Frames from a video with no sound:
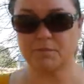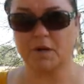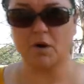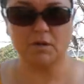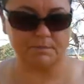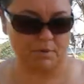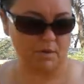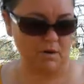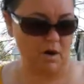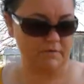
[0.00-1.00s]
my goal in
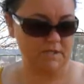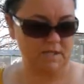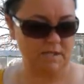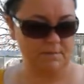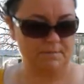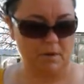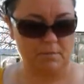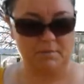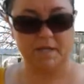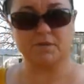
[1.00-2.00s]
harvesting the
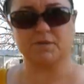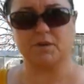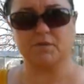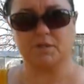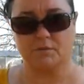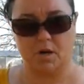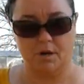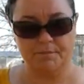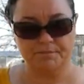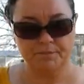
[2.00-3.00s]
purple basil so small